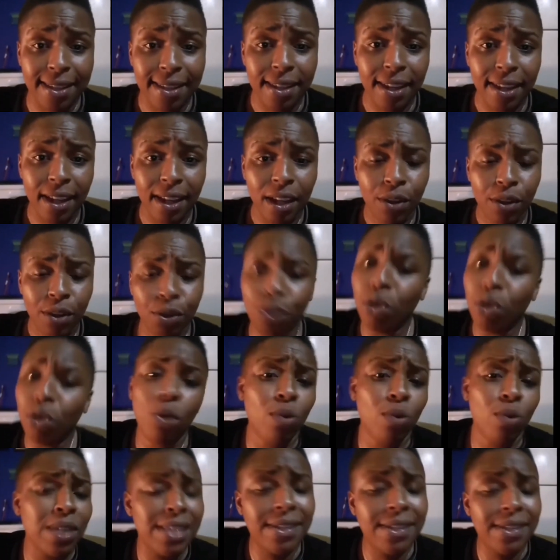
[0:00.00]
You don't know
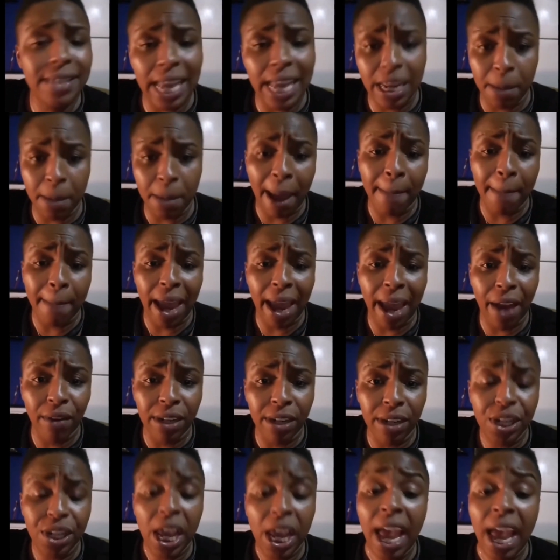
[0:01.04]
the state of my
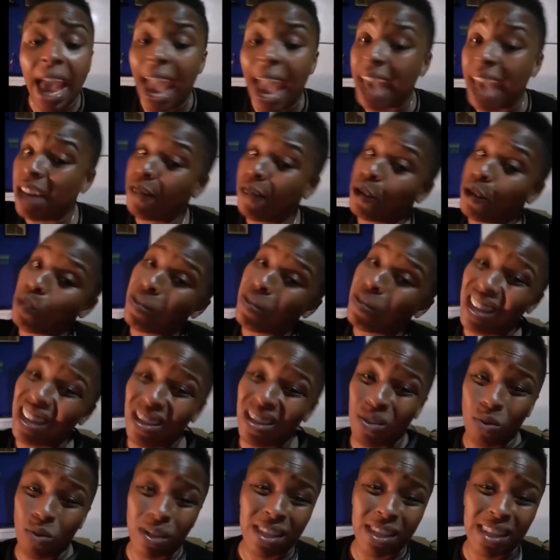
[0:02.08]
marriage. And if you did
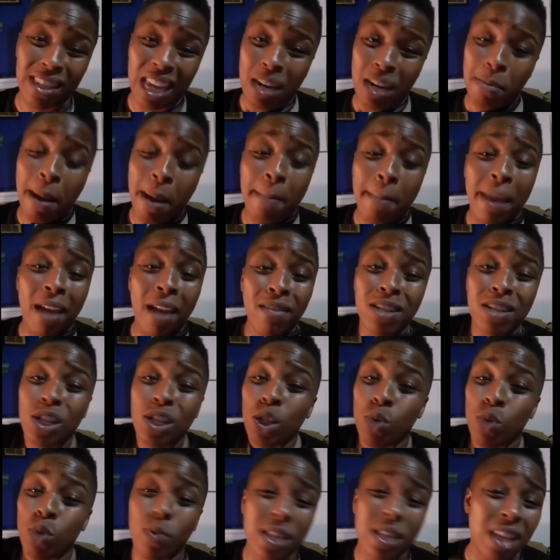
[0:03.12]
know the state of my marriage and you
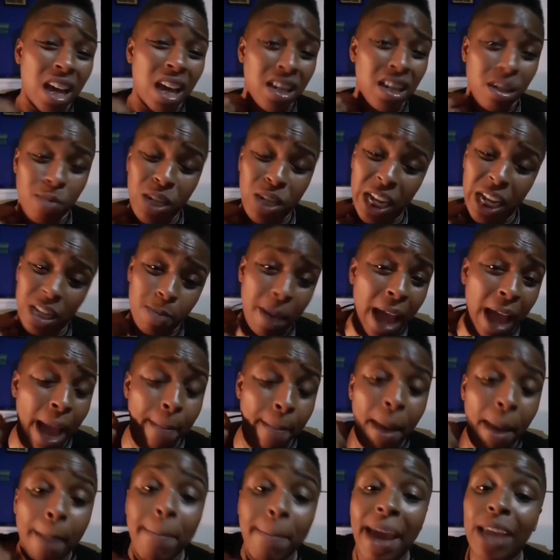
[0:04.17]
was cutting them checks behind
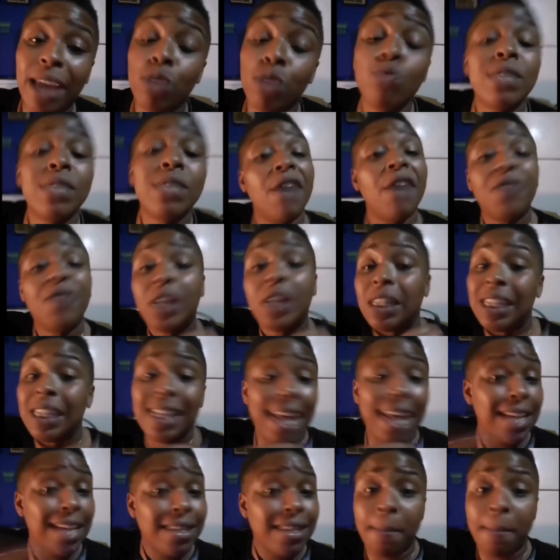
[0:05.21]
my back, you definitely
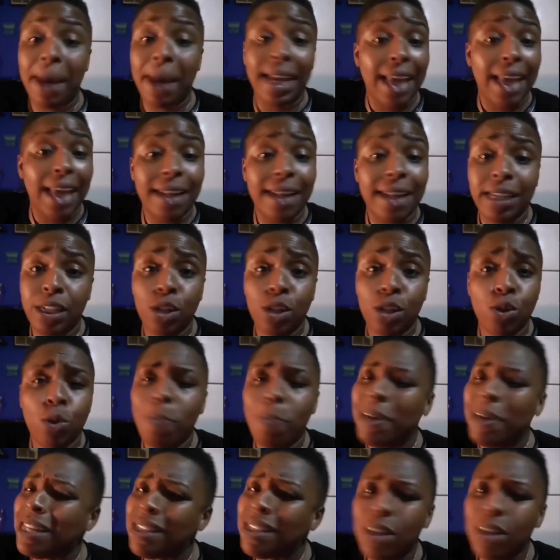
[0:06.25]
not somebody I need to do
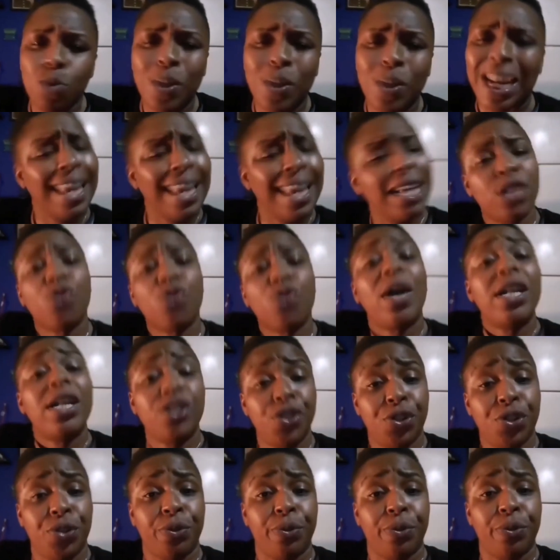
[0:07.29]
business with. I can't trust
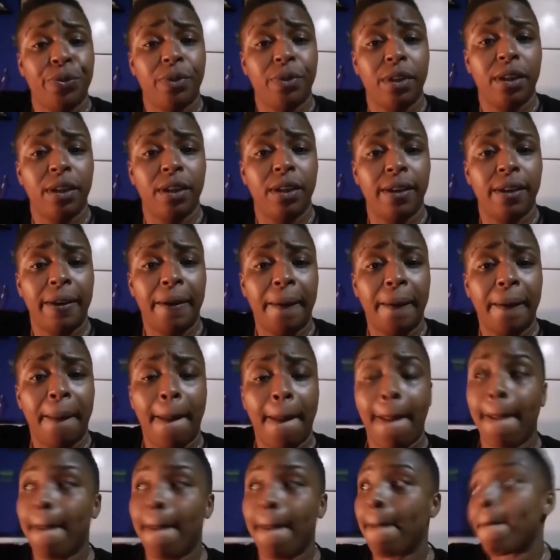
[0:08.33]
you.
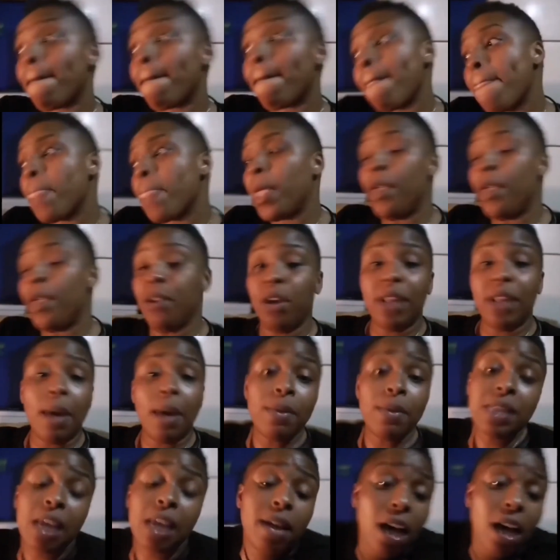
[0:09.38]
You know, that was
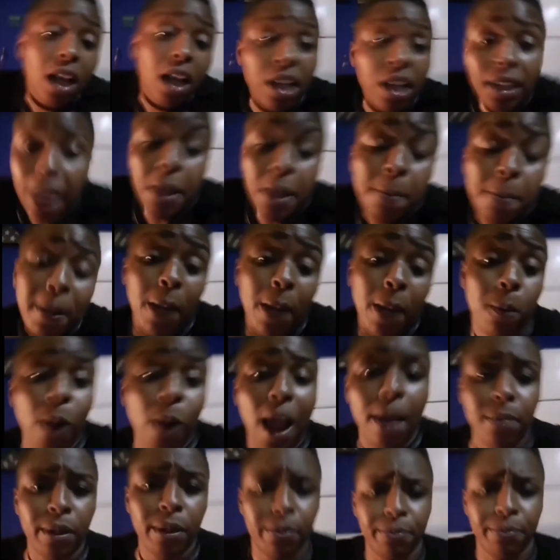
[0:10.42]
another big
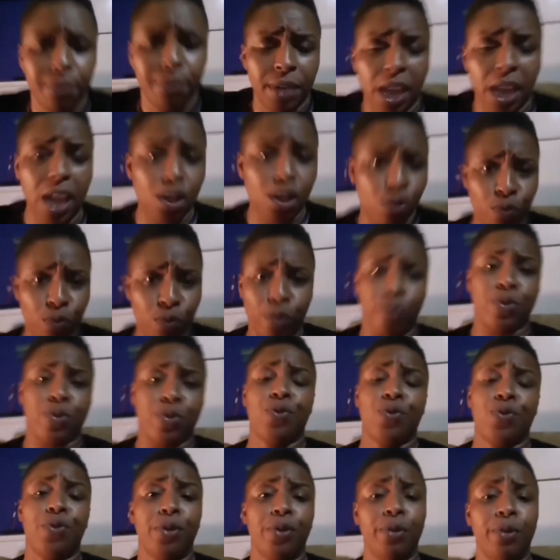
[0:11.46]
problem in the Roots
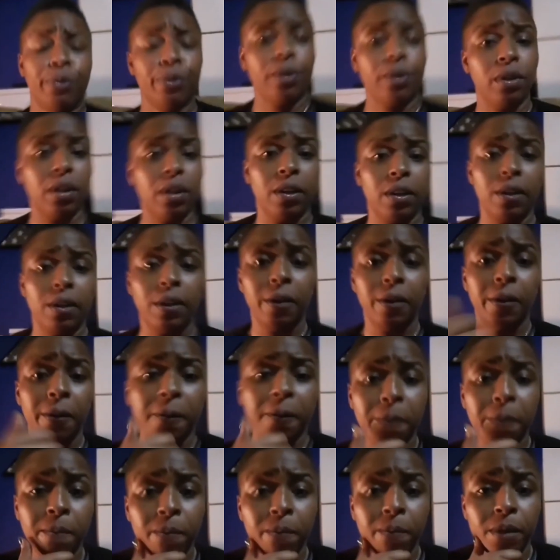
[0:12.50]
crew.
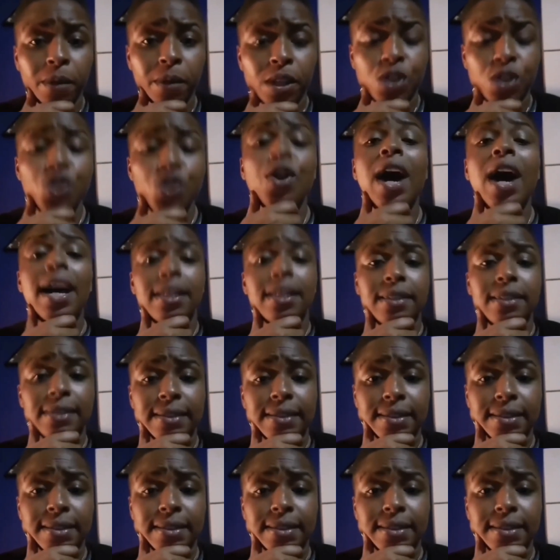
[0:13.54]
Trust.